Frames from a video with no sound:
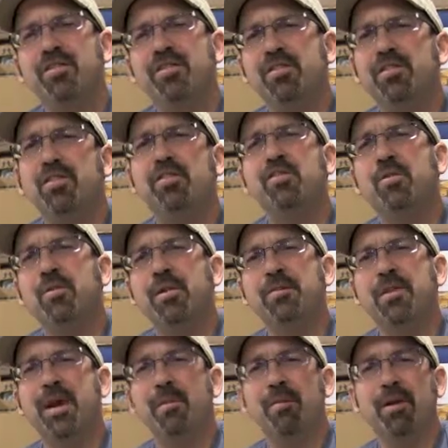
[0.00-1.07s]
to the story
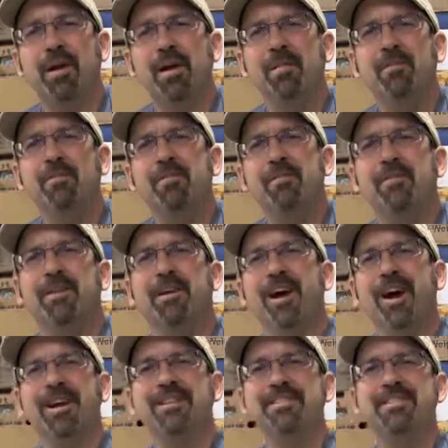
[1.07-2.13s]
of Abraham, where
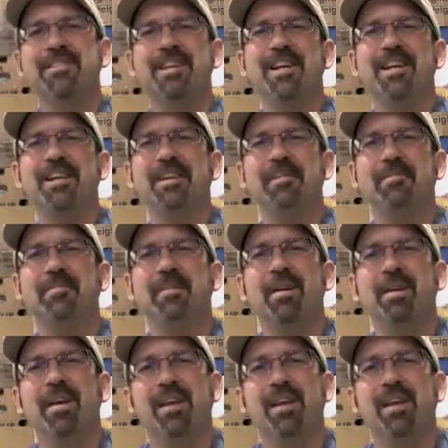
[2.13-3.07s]
God just said to him,